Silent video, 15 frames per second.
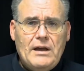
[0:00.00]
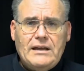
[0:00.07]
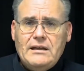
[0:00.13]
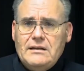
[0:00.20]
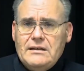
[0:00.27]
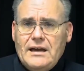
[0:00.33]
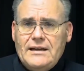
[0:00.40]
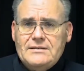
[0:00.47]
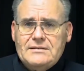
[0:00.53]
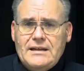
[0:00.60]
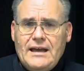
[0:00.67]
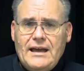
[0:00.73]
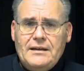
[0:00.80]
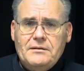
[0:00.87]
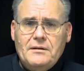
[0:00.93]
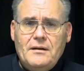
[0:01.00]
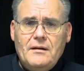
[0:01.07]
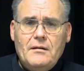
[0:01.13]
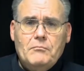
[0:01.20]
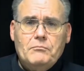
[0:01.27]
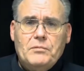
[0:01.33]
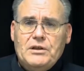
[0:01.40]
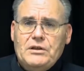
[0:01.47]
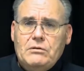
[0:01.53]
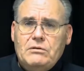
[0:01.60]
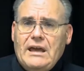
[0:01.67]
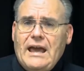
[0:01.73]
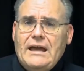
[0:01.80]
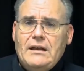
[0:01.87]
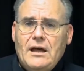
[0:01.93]
recognize that, but you
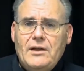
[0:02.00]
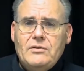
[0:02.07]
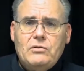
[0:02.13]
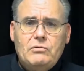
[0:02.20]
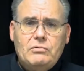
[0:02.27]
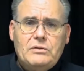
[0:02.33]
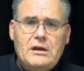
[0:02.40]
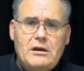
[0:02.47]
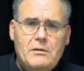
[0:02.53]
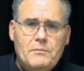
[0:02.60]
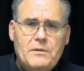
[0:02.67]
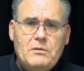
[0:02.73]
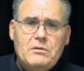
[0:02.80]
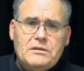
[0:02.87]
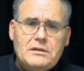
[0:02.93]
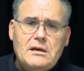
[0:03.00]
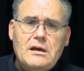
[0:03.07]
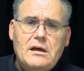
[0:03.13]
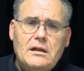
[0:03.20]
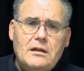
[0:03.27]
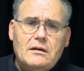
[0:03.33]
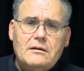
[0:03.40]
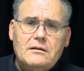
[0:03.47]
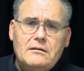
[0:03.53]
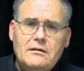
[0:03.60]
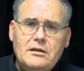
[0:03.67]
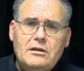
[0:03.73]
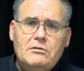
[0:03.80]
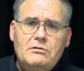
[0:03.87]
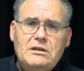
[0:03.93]
cannot do therapy with the Hulk.
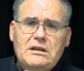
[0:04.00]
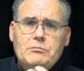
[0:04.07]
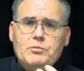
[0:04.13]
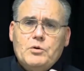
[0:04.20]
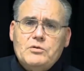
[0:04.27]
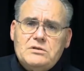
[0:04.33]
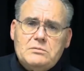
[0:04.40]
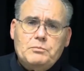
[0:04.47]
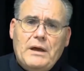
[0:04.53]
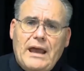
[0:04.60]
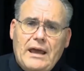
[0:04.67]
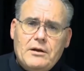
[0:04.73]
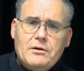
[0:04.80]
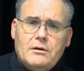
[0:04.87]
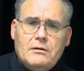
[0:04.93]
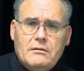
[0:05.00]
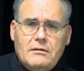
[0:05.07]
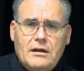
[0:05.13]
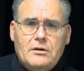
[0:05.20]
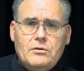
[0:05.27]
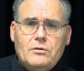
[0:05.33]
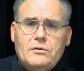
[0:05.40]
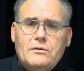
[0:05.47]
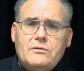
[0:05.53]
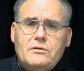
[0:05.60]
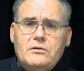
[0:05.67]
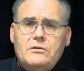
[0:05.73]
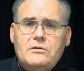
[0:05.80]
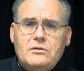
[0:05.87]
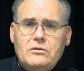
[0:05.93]
You need Bruce Banner in order
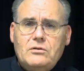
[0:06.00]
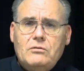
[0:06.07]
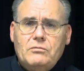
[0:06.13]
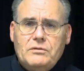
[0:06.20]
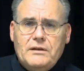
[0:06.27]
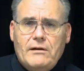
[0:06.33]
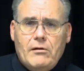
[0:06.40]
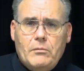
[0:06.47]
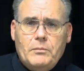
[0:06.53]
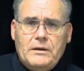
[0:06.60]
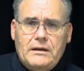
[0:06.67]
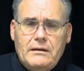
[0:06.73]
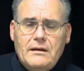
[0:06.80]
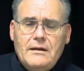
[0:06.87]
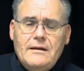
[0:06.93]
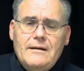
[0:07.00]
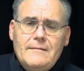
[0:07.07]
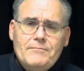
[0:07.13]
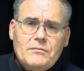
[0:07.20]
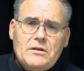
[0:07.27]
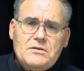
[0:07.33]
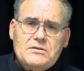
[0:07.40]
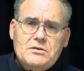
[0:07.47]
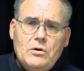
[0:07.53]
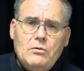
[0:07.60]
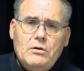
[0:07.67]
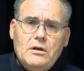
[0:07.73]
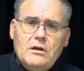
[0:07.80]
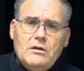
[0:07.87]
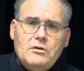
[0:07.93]
to, to do therapy.
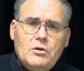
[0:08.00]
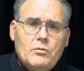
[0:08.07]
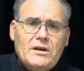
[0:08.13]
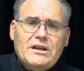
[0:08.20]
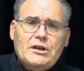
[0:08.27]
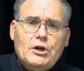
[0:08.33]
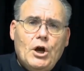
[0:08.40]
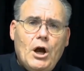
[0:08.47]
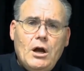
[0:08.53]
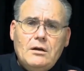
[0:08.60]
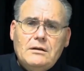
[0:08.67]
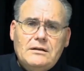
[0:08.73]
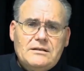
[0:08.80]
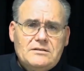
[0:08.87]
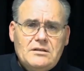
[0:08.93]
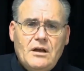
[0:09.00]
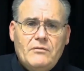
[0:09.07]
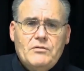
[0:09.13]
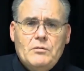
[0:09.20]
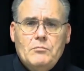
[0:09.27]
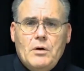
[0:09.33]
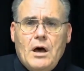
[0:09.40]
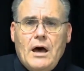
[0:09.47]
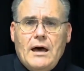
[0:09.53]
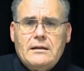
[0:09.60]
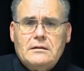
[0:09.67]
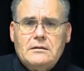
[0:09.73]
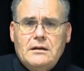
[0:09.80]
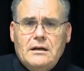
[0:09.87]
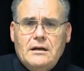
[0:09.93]
So regardless of the
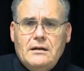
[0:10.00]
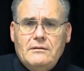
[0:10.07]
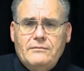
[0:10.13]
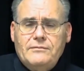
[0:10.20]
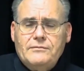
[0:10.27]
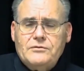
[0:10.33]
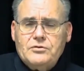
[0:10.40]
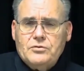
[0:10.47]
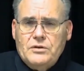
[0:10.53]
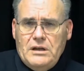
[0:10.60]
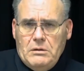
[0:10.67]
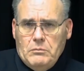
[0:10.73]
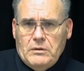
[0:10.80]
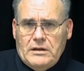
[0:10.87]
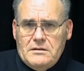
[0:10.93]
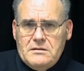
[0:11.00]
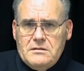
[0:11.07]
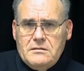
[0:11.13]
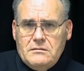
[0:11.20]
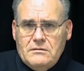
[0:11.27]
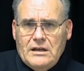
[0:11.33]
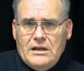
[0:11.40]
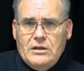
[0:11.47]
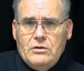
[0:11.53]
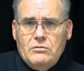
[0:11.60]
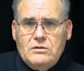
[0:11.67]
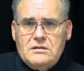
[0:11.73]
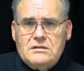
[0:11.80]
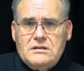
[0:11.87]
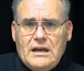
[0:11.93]
model of treatment that
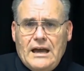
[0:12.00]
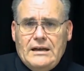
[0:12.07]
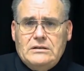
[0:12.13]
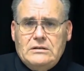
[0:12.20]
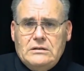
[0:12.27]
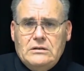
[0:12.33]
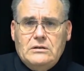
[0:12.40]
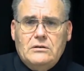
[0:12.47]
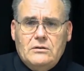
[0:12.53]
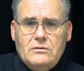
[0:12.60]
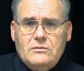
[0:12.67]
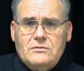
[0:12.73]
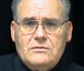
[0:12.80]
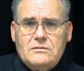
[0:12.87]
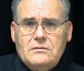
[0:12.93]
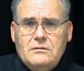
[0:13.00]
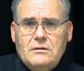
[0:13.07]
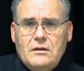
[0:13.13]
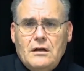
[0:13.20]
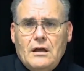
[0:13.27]
you decide to use,